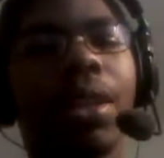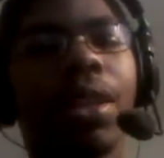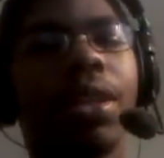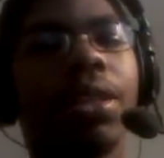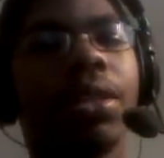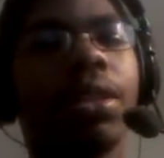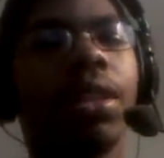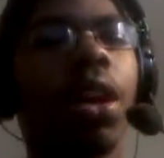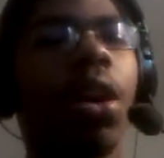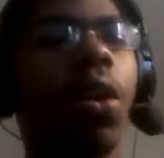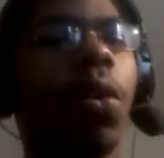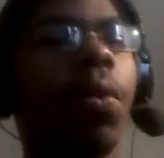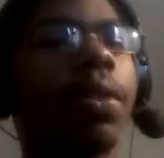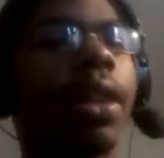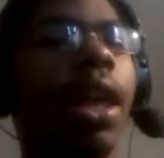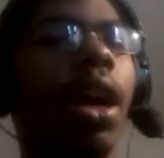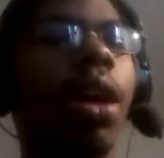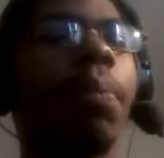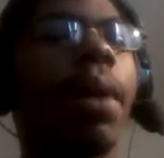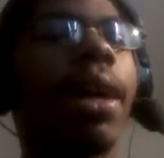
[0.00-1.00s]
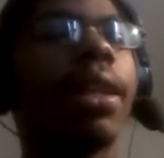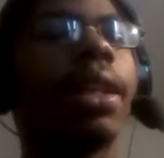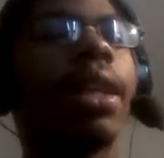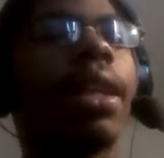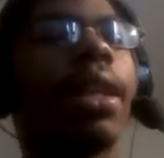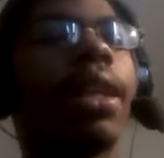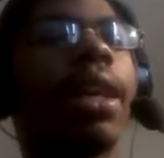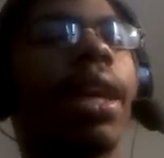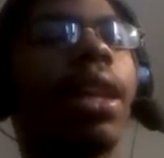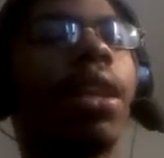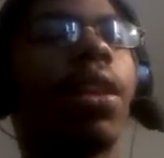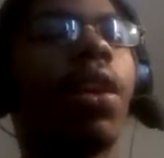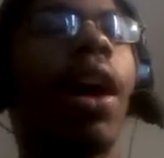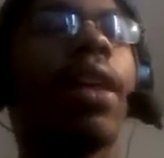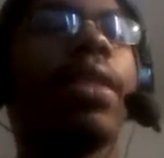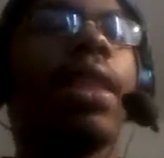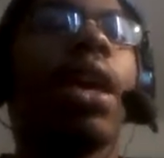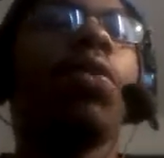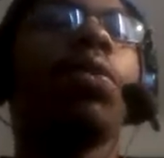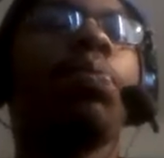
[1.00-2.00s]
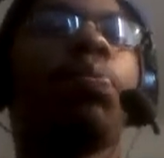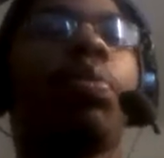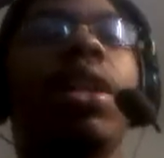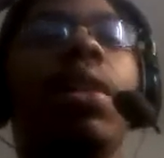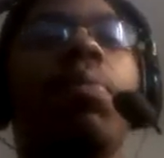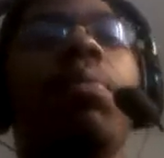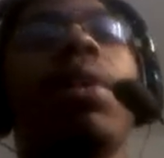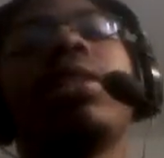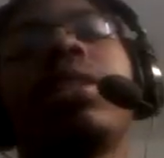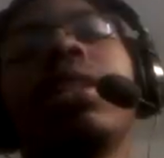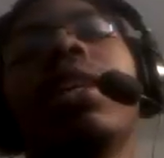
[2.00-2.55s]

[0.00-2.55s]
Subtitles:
So they're about to get it. They were pretty much